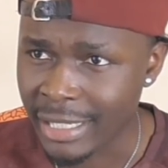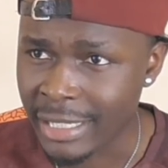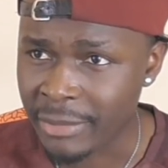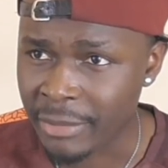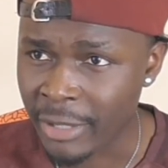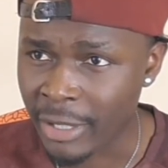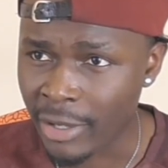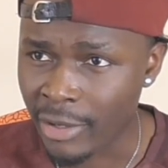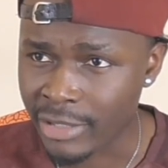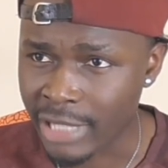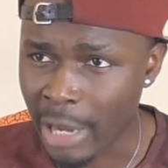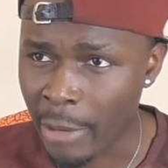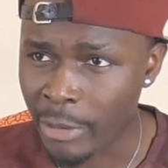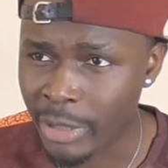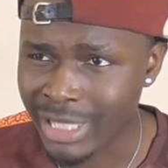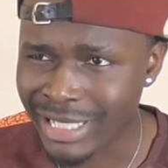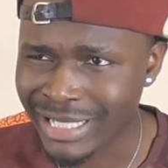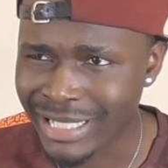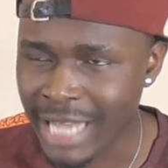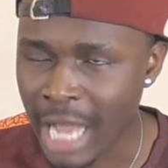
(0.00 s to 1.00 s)
is because I
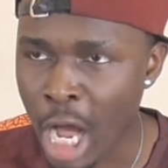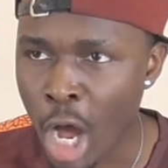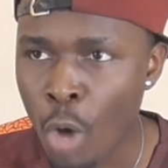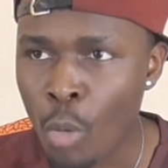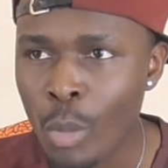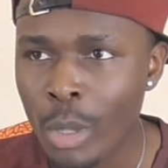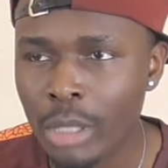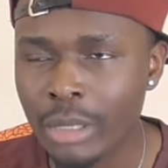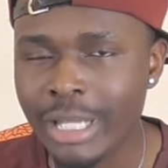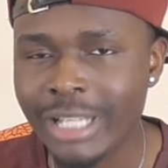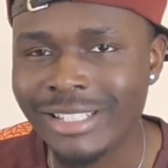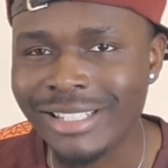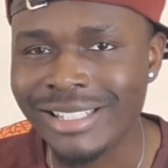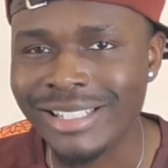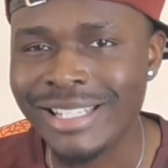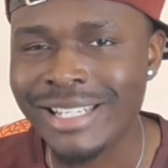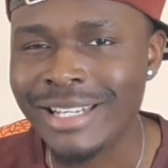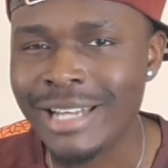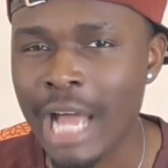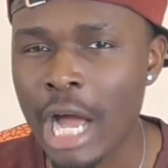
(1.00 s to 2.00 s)
want to see how well
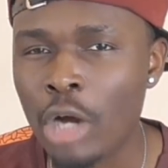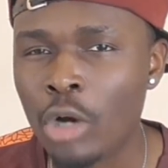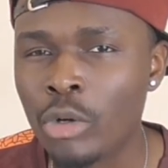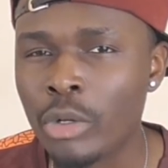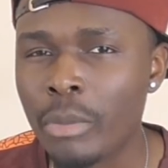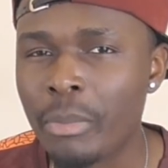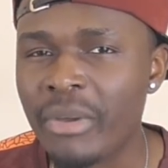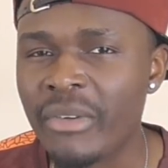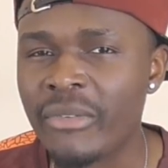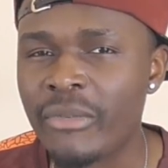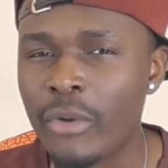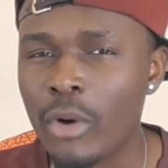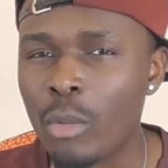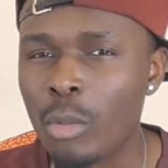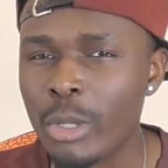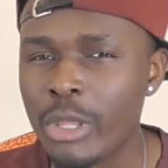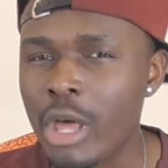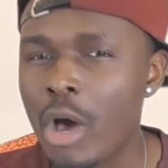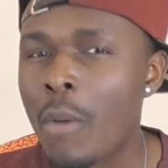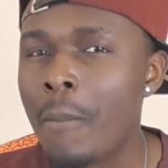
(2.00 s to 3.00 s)
Argentina are going to
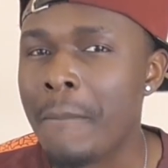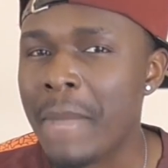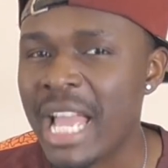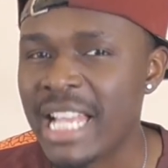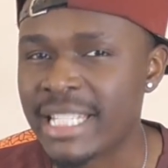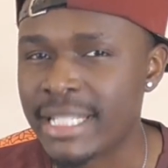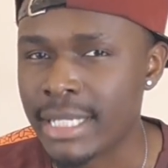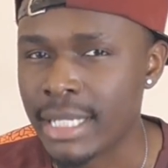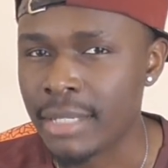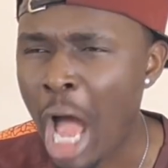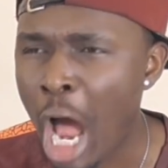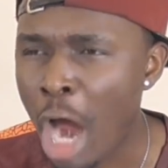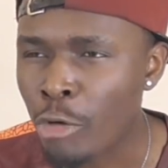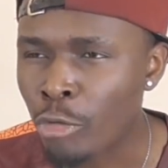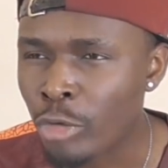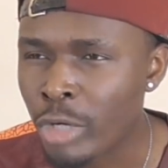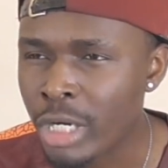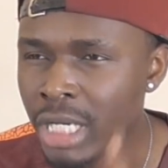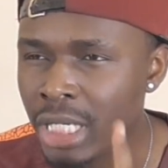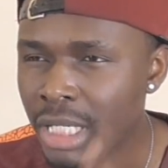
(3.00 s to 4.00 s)
perform without Messi.
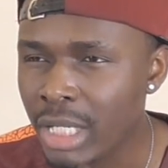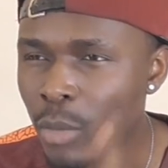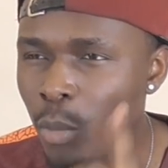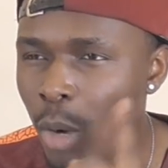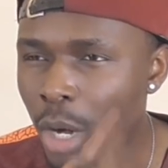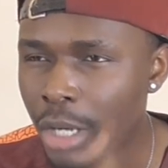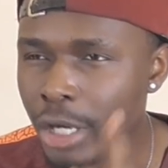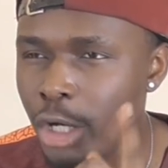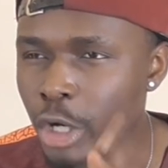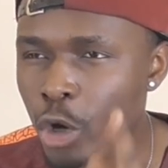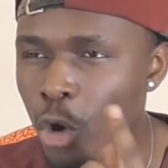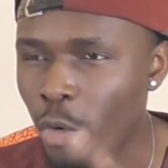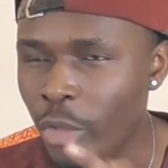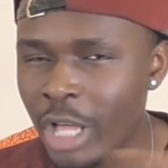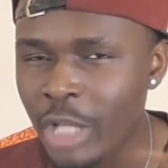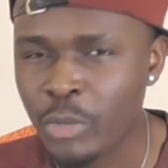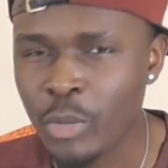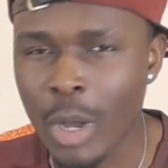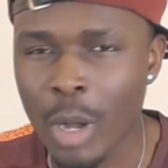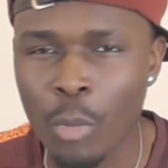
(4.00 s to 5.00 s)
I really want to know.
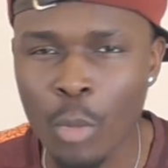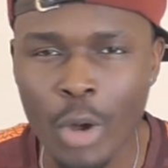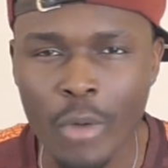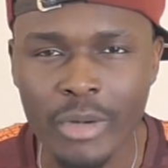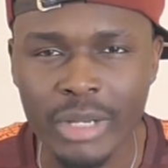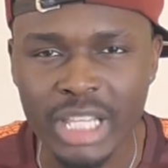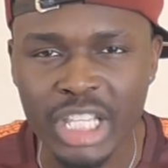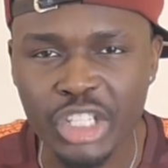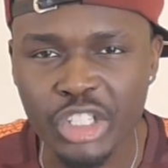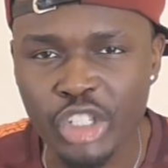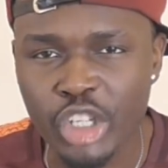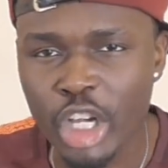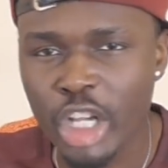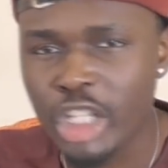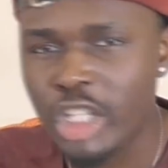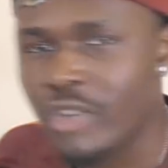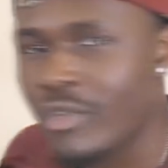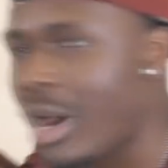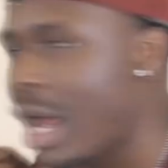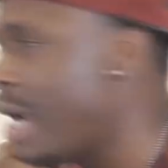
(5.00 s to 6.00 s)
That's why I'm wearing this jersey